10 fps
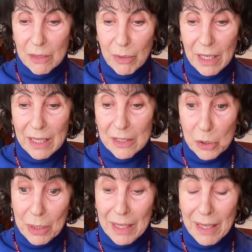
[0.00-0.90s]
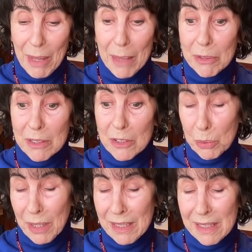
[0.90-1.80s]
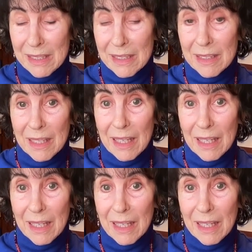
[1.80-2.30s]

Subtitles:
where I'm able to trust